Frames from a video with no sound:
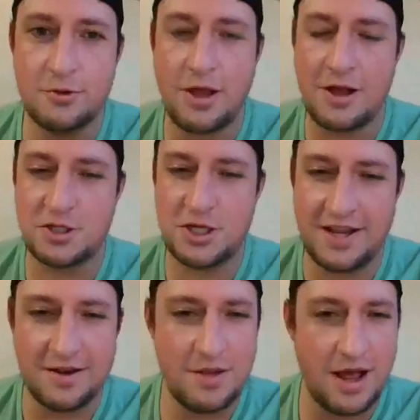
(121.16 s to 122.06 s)
launch
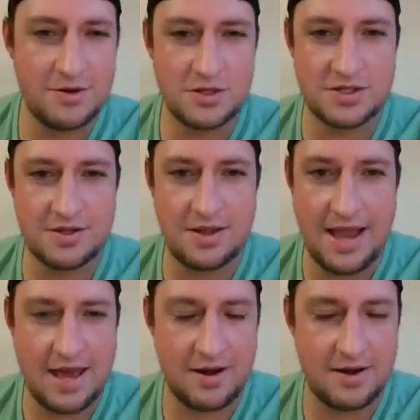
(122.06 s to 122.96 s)
in,
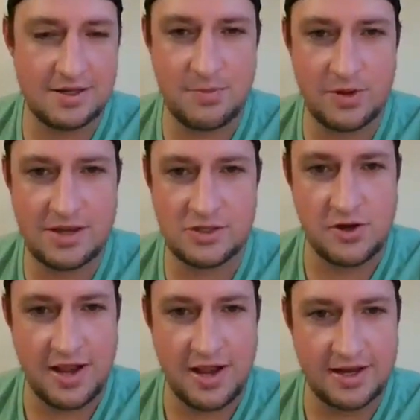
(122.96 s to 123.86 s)
I had an example
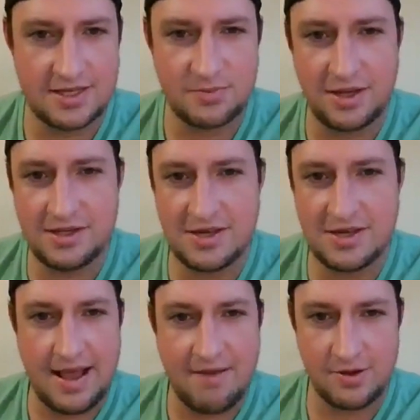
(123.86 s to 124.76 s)
yesterday, because this bleeds
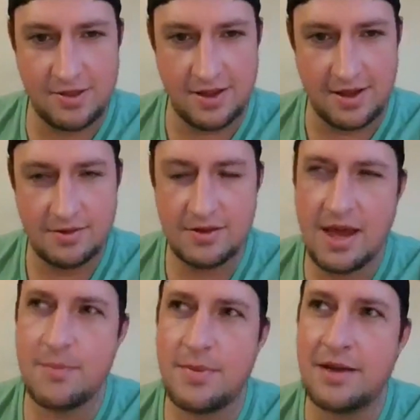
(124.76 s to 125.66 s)
into everything,
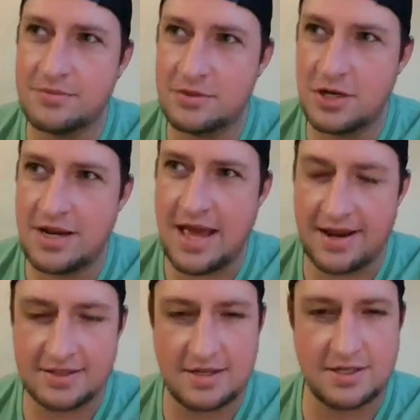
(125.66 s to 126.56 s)
not about
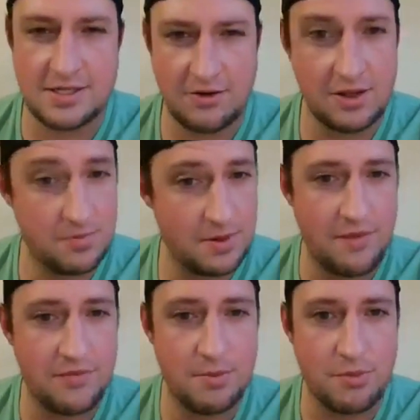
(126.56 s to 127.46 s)
genetics necessarily, but
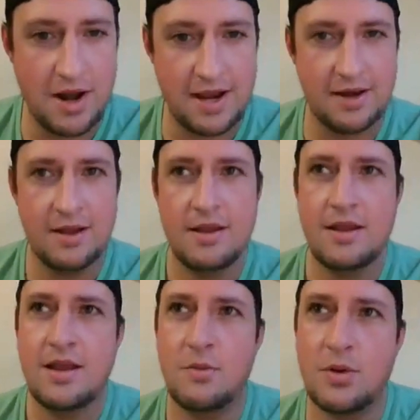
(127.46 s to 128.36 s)
about the brain.
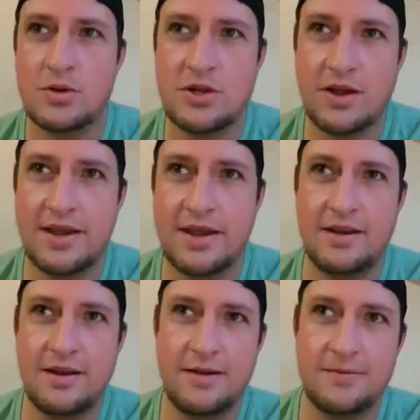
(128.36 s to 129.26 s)
And we were talking
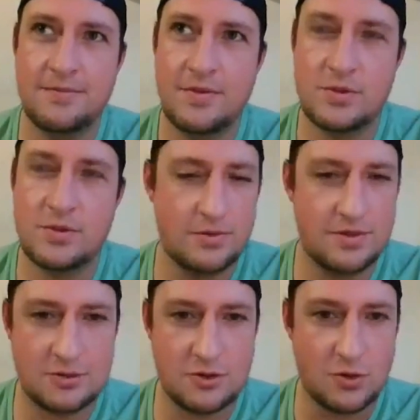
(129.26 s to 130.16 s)
it was a
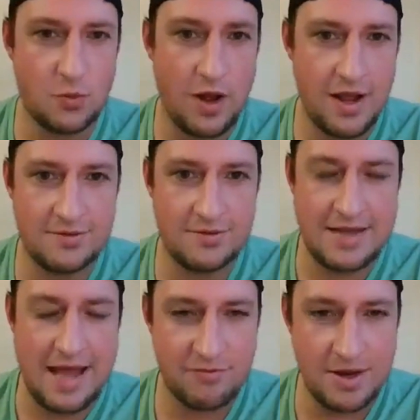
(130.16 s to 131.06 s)
district-wide
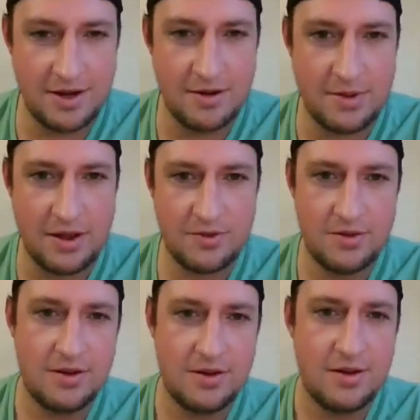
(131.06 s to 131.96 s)
staff meeting about
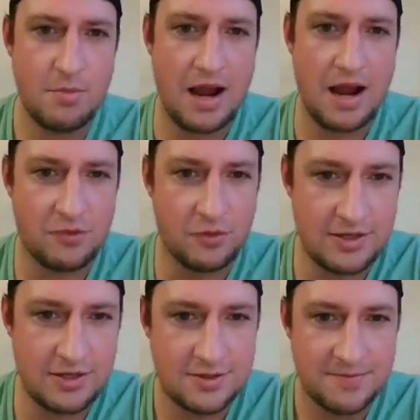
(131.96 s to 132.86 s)

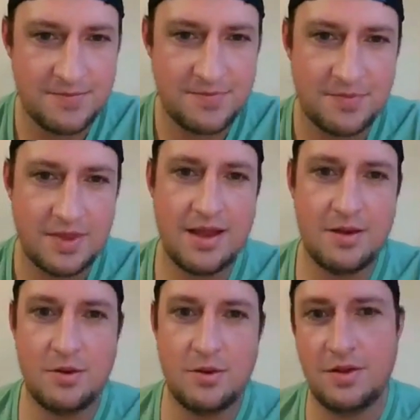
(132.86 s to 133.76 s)
mindfulness.
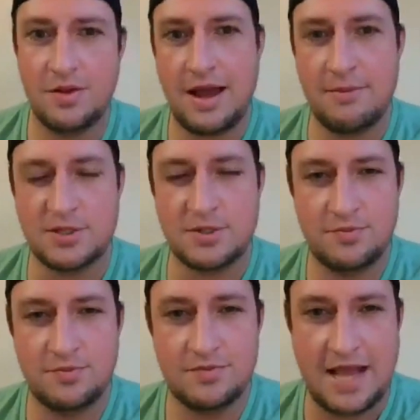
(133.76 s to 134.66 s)
And I was
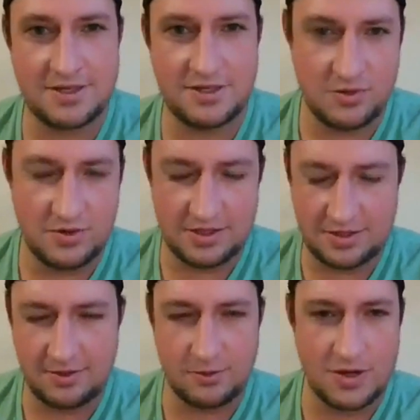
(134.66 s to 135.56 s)
tasked to do these
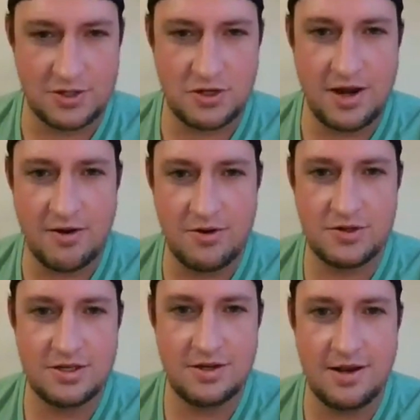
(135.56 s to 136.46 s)
little
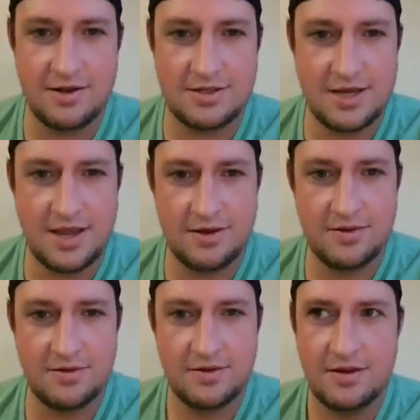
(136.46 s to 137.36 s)
questionnaires, and it
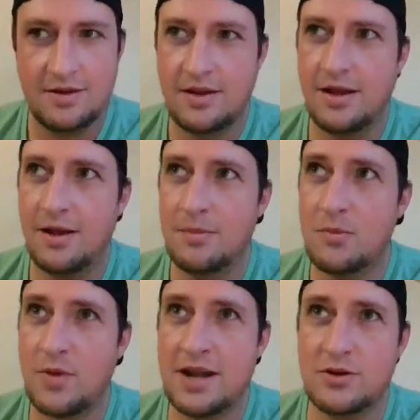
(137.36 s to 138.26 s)
said,
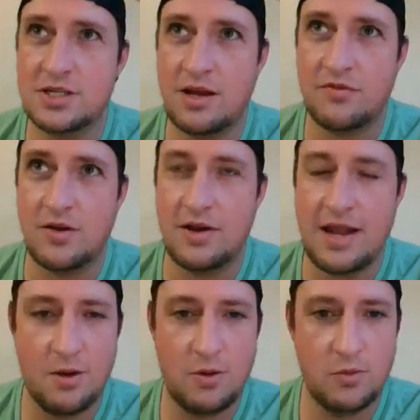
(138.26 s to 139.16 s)
rate yourself on
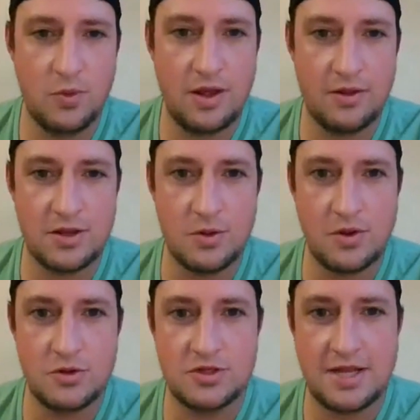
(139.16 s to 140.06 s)
how well
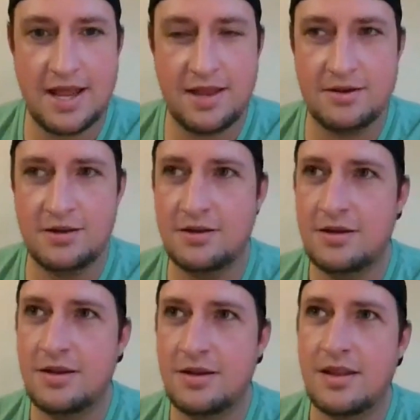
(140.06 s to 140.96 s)
you understand
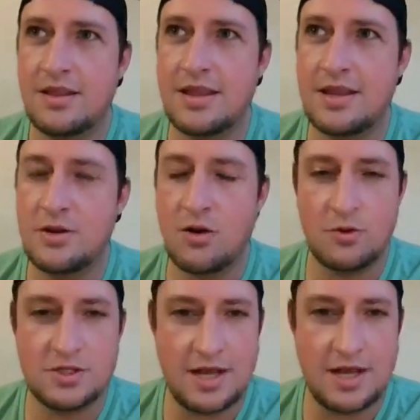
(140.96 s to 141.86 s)
the
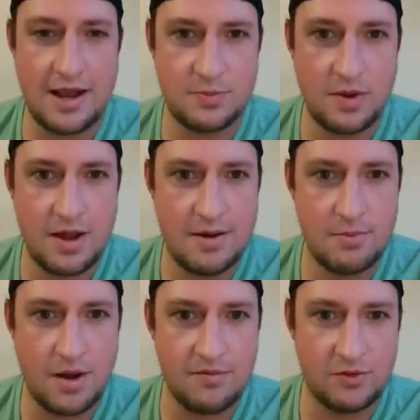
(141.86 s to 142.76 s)
neuroscience
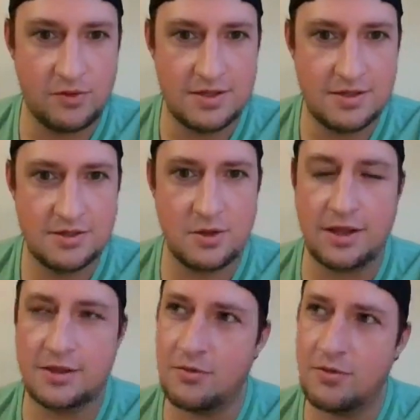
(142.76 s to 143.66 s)
behind mindfulness. So
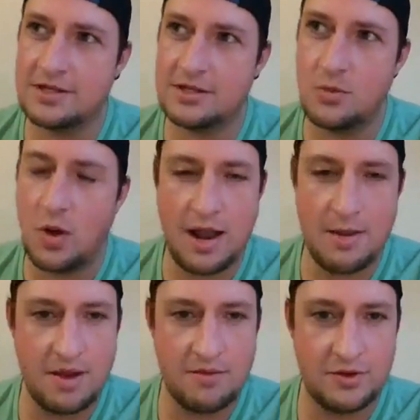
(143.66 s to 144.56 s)
like the reason
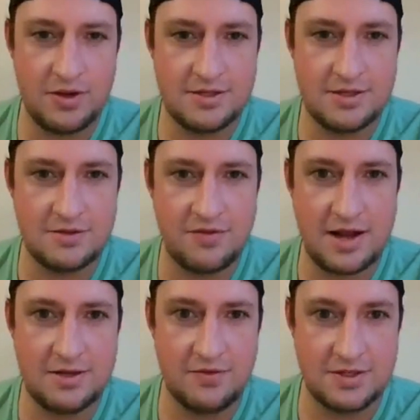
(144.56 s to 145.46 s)
why mindfulness is
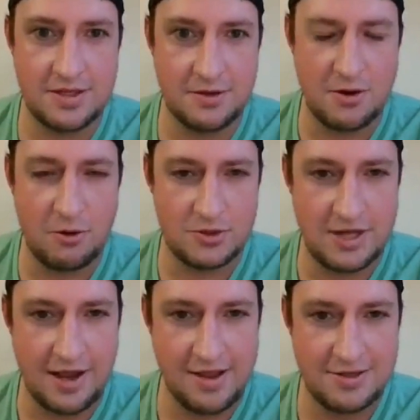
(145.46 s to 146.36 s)
effective is the
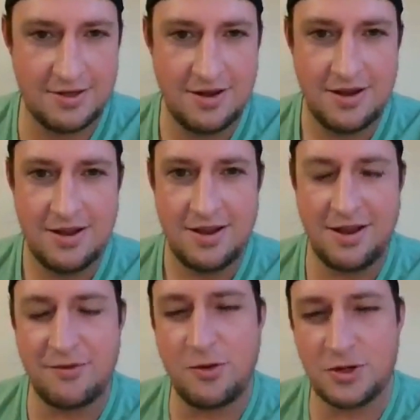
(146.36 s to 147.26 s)
neuroscience.
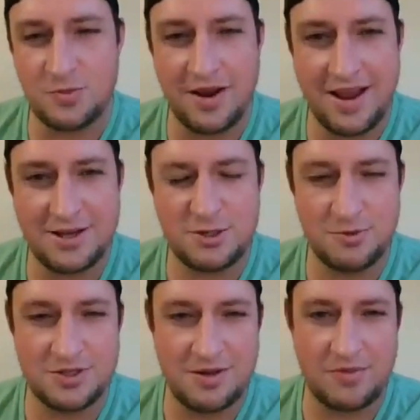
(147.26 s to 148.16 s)
And of course, my answer
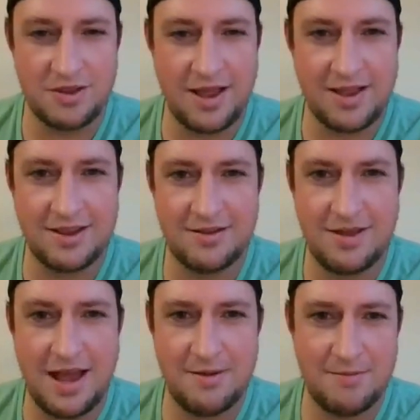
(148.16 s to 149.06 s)
was something like,
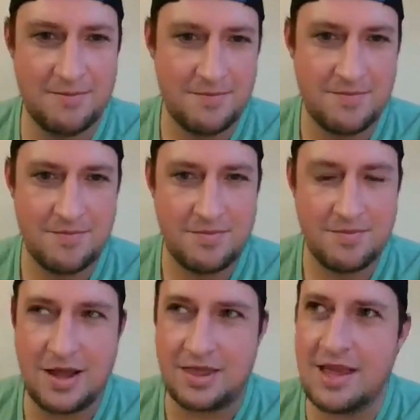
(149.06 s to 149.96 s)
I
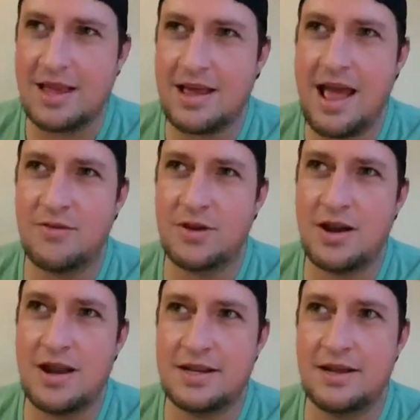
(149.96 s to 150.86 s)
think I have a
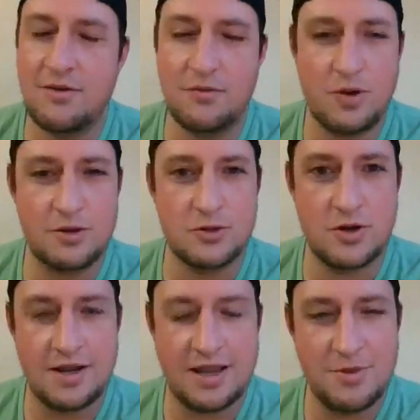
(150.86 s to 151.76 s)
good idea of what you're
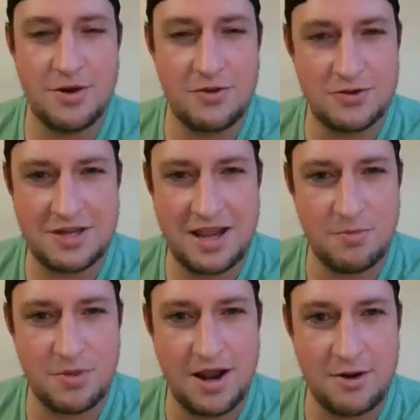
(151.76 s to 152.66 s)
trying to get me to
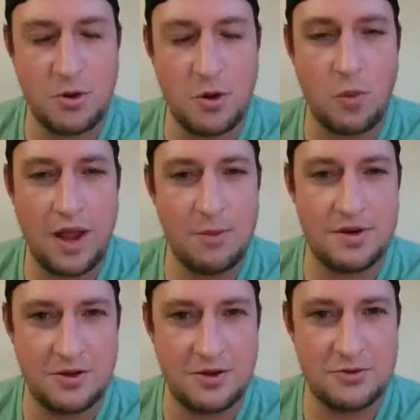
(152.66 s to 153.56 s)
understand, but I don't know why I would
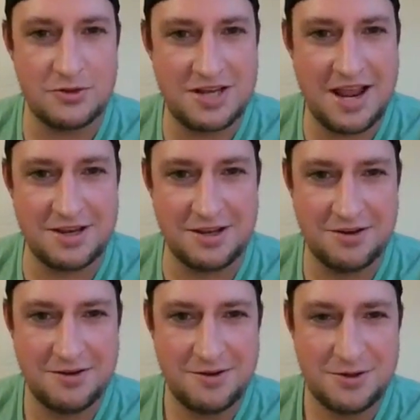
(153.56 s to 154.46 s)
need to understand it,
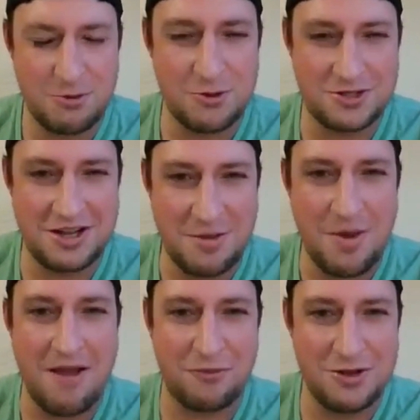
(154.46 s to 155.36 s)
to understand that
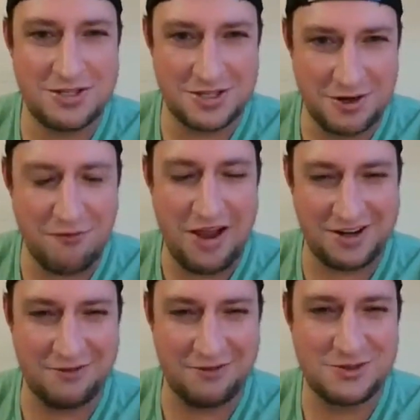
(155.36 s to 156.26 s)
mindfulness is an
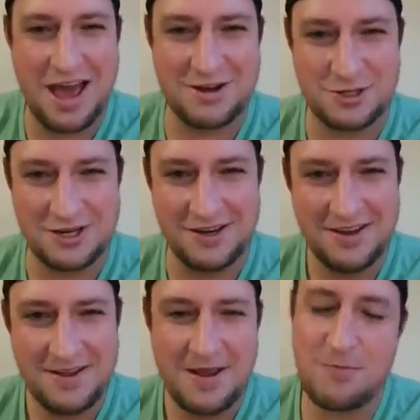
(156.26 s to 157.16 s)
effective strategy.
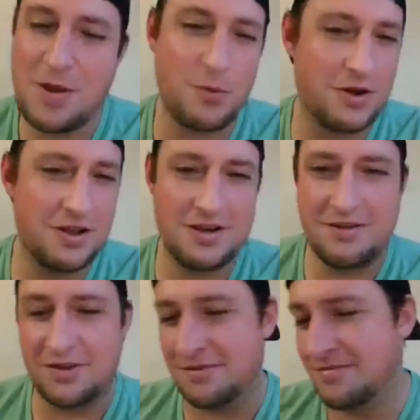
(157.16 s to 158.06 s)
And people couldn't
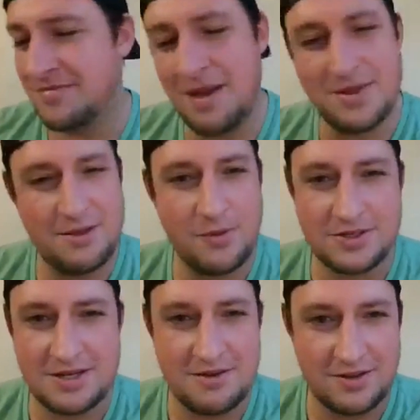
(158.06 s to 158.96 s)
even, there
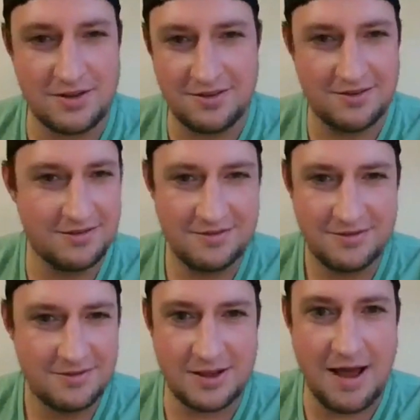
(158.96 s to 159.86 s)
wasn't even
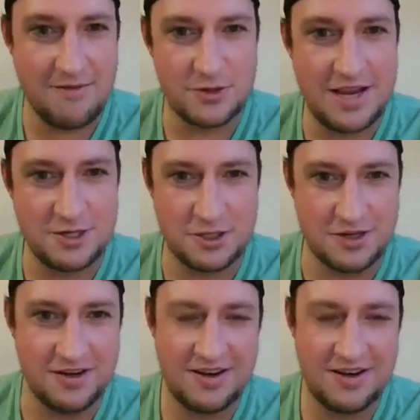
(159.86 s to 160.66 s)
a conversation.